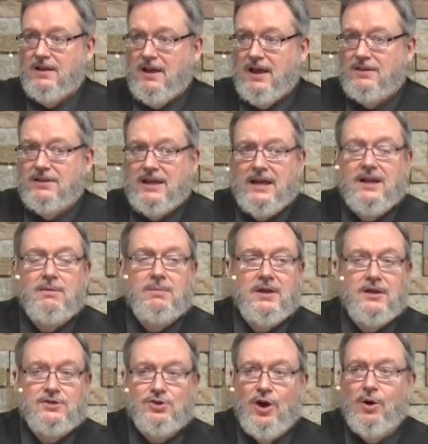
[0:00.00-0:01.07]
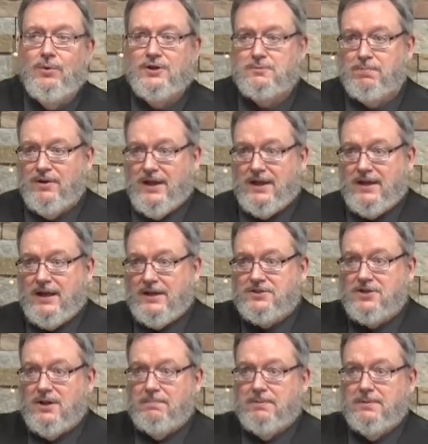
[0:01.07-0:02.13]
And the enemy is always playing
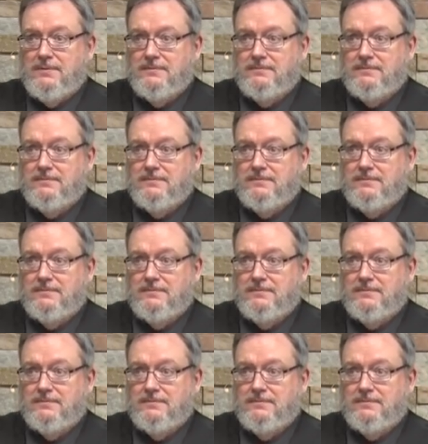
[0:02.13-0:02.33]
catch up.